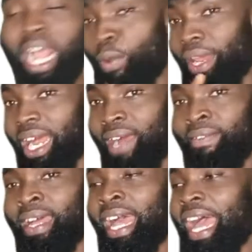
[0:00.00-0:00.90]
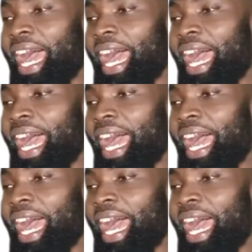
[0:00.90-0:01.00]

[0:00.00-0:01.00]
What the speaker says: And we have